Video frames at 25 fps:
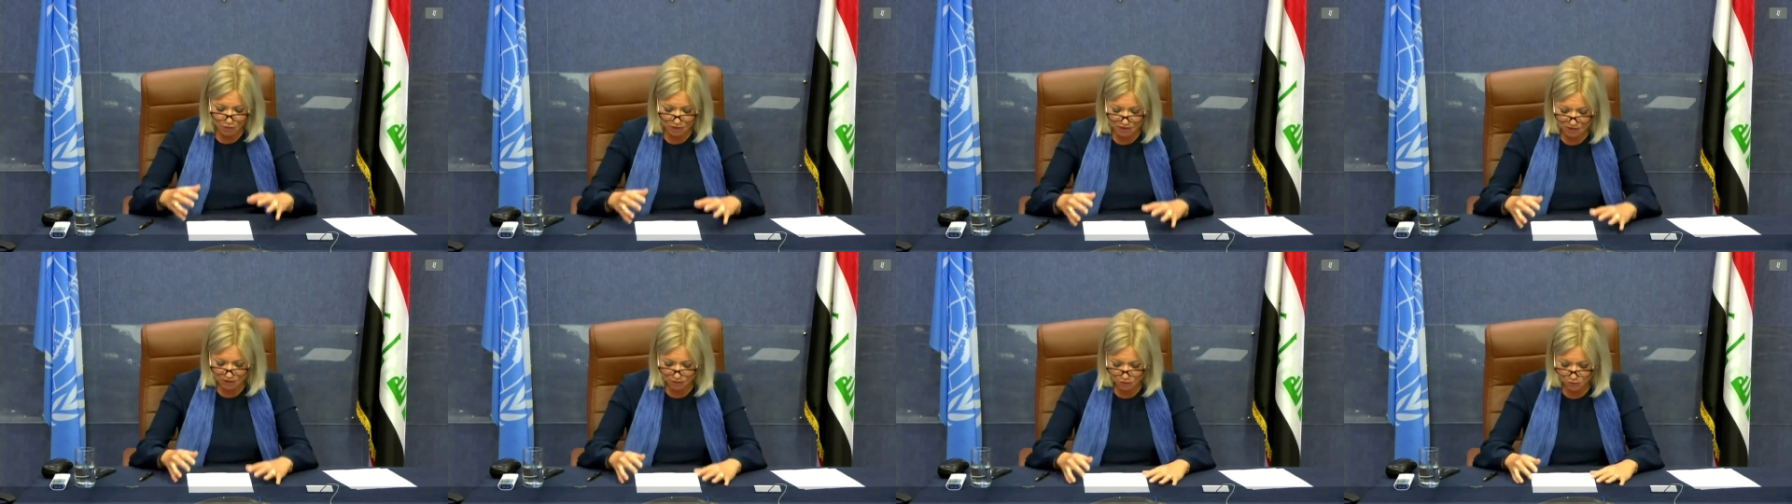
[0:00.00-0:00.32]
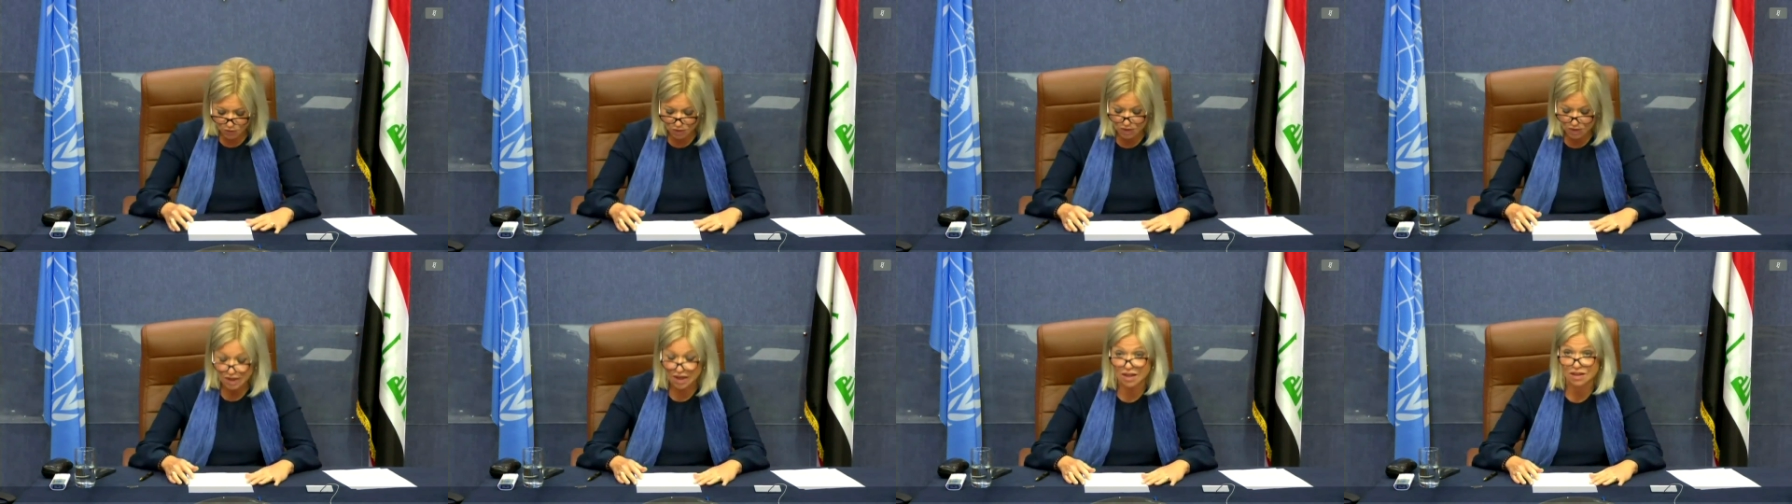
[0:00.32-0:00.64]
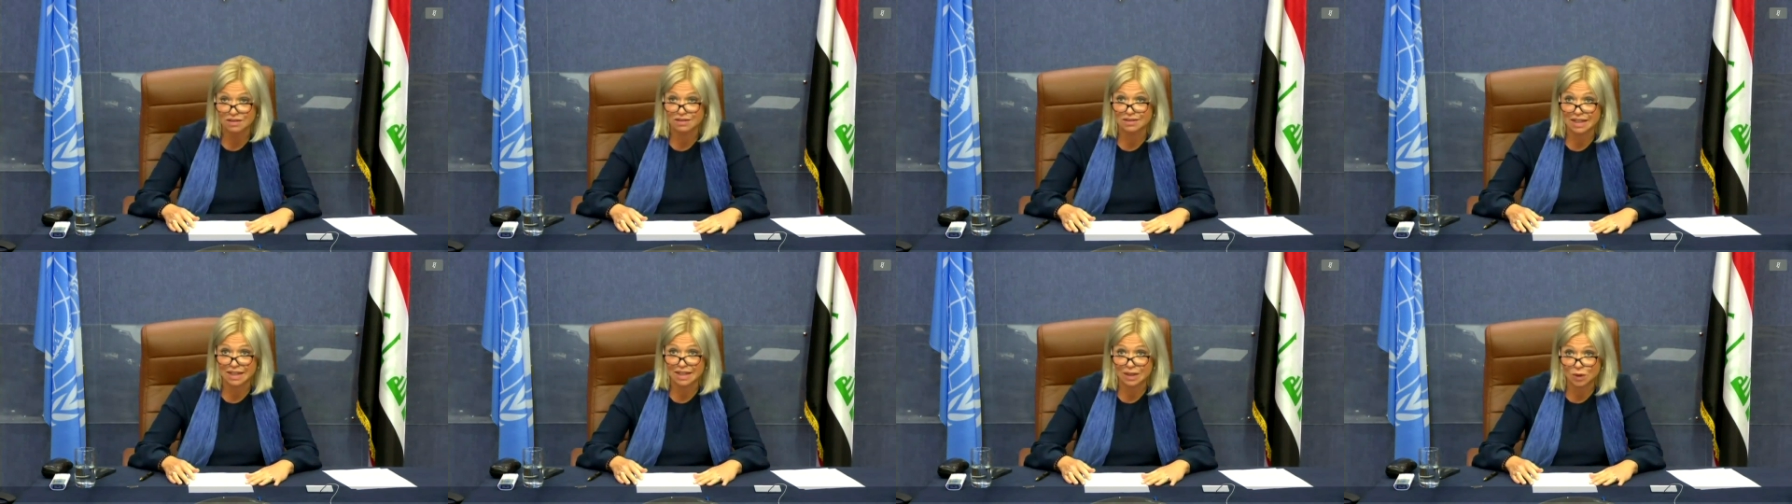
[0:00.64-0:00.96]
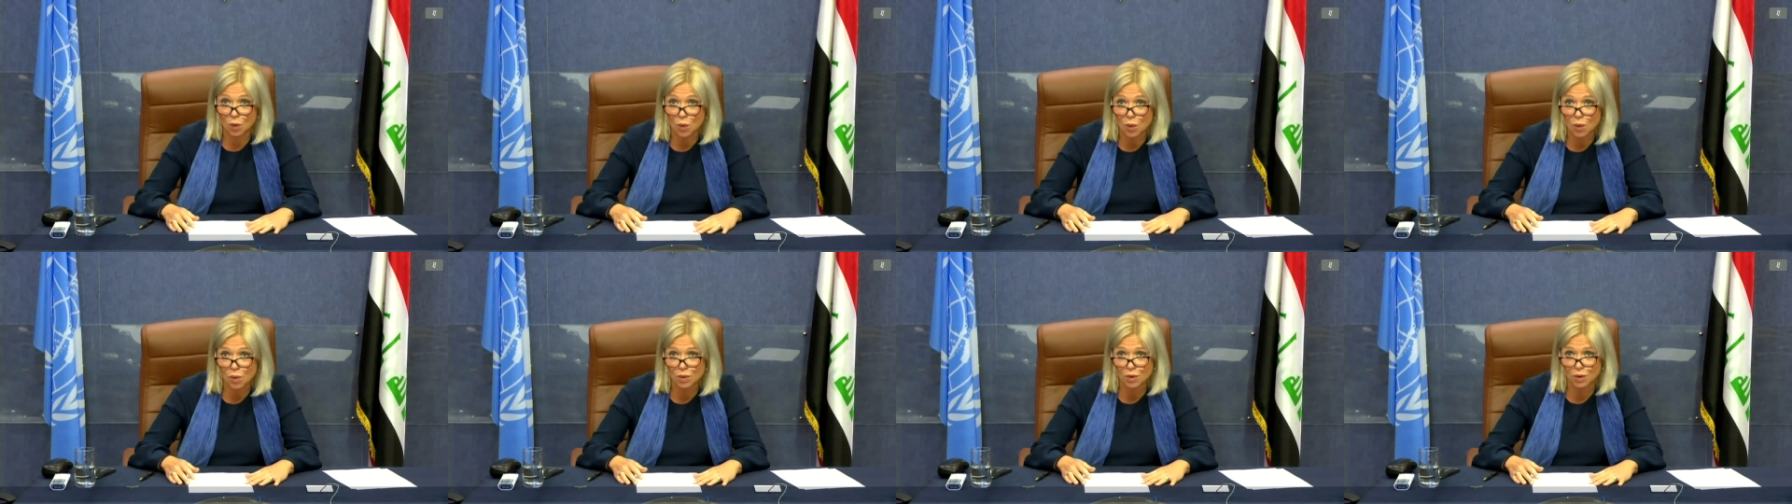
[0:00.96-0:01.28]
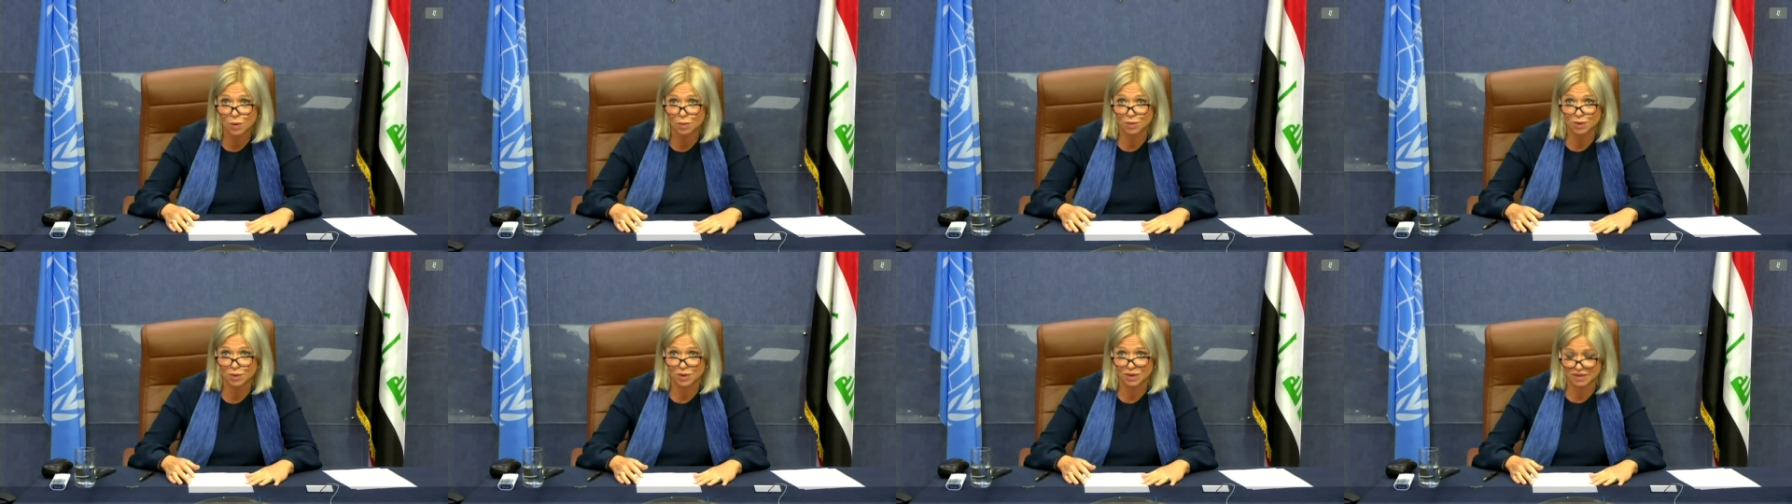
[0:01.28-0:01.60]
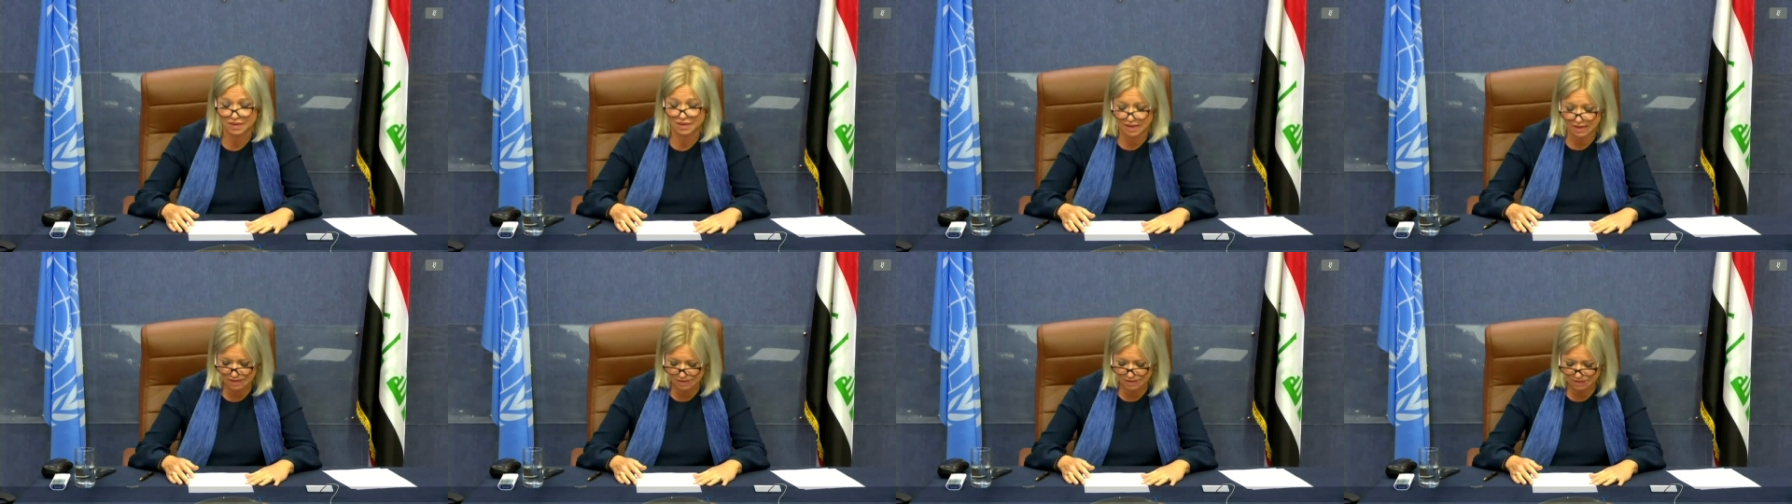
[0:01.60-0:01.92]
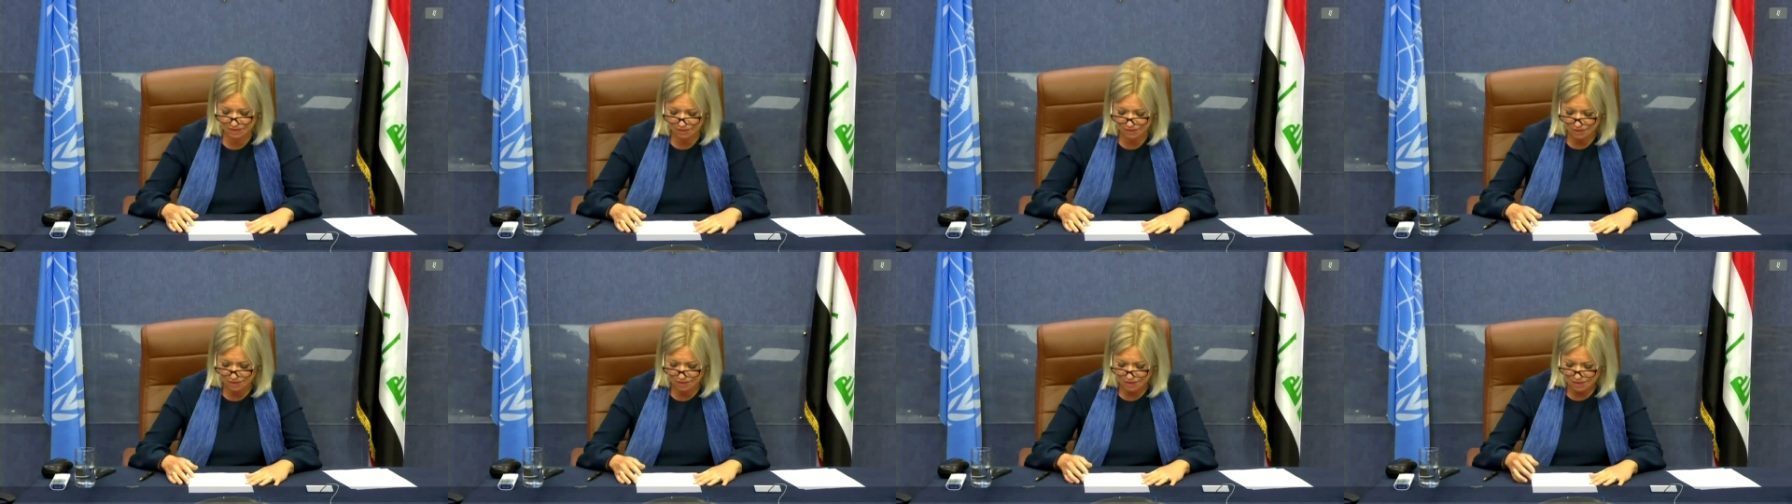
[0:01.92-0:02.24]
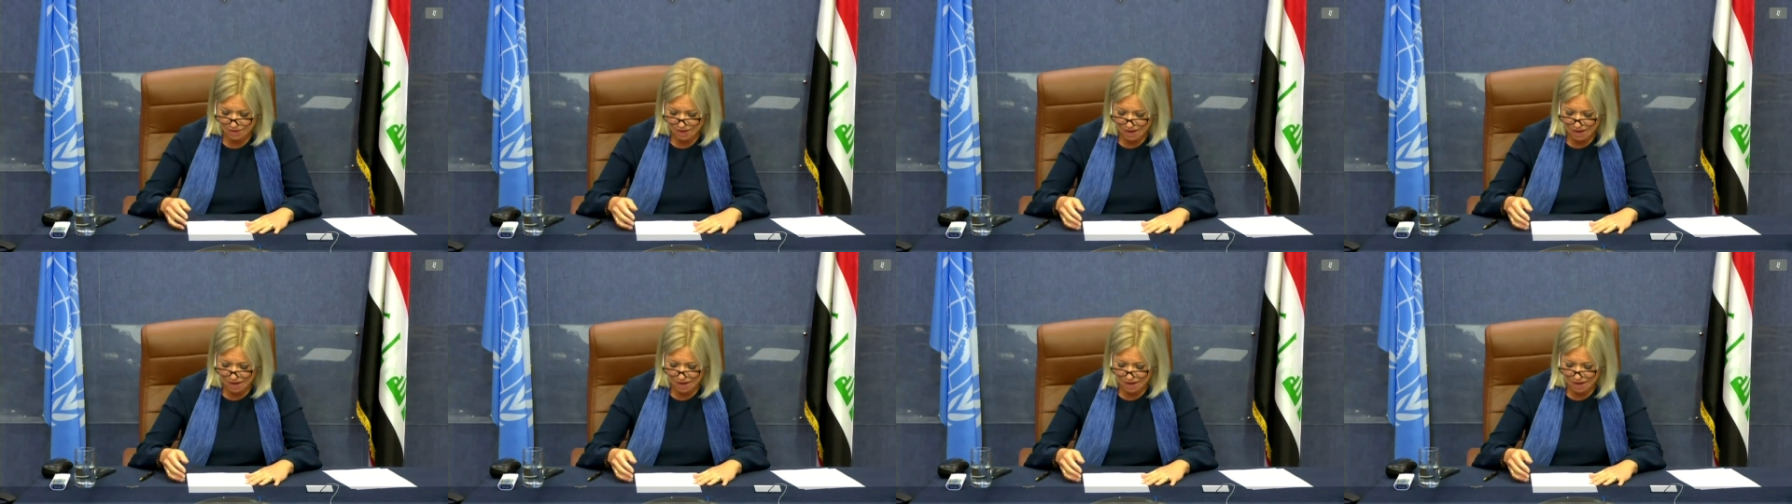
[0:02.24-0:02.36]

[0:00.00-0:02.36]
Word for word: political class and all communities,